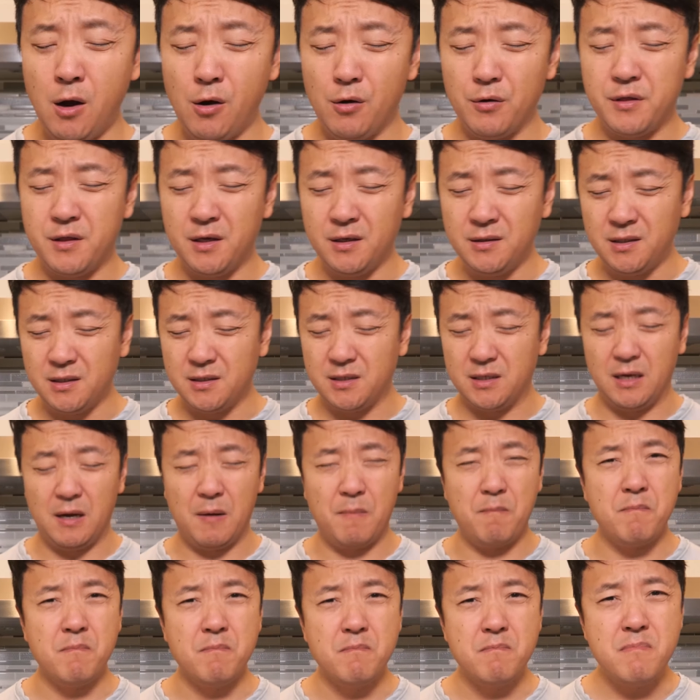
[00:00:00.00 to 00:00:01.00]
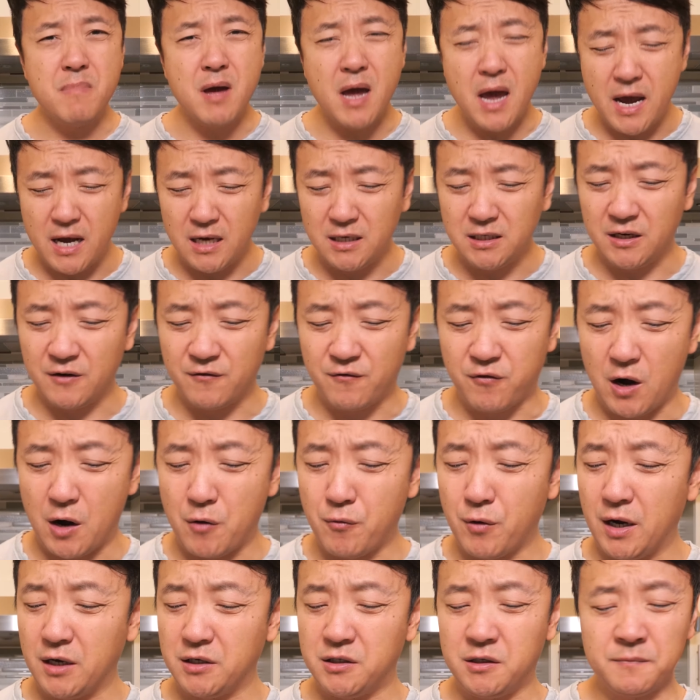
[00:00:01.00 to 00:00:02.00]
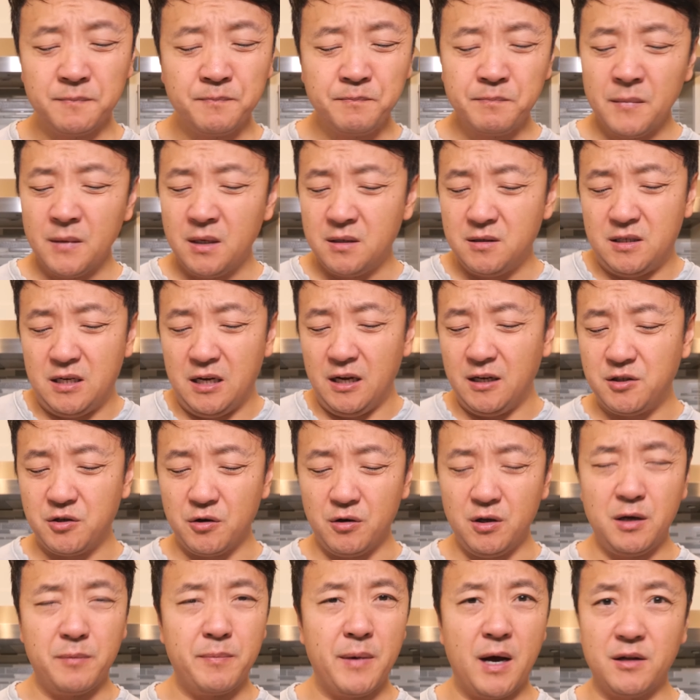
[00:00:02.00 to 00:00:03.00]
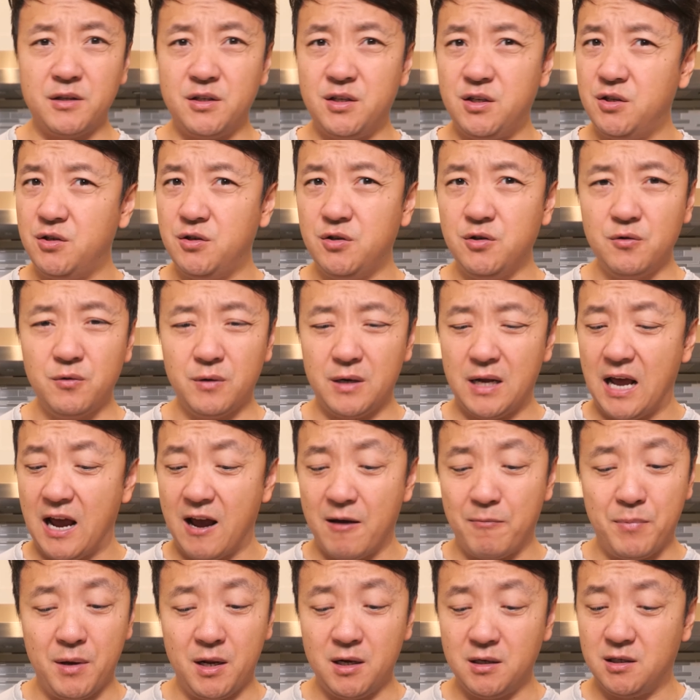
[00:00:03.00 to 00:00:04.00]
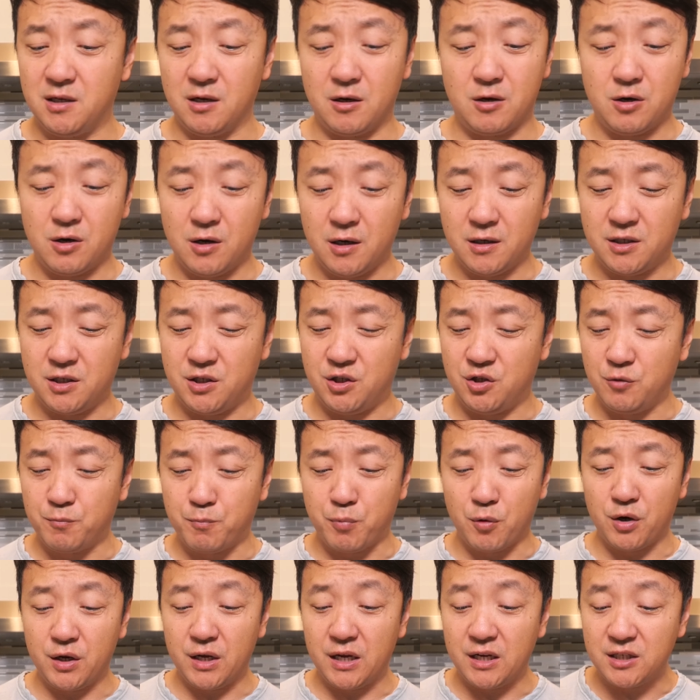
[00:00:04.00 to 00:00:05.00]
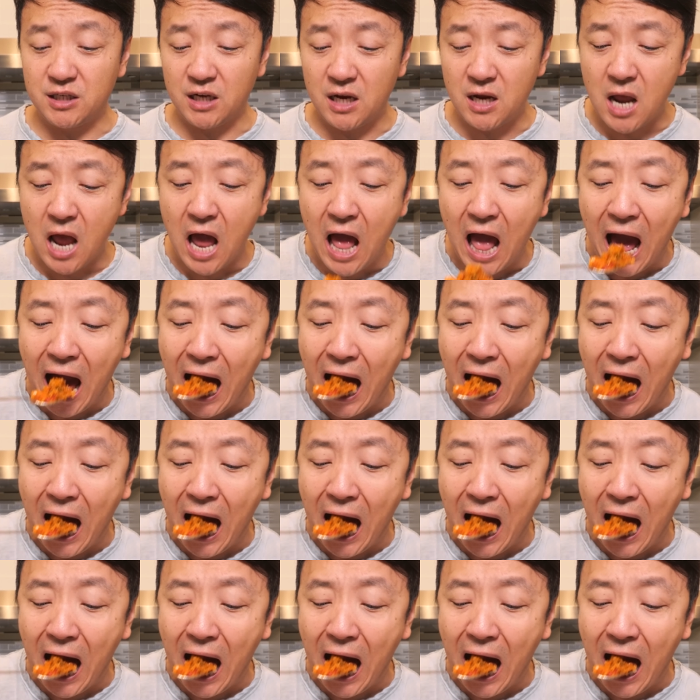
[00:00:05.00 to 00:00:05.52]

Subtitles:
Oh, this is an amazing fried rice. It takes only about 2.5 minutes to cook, super easy.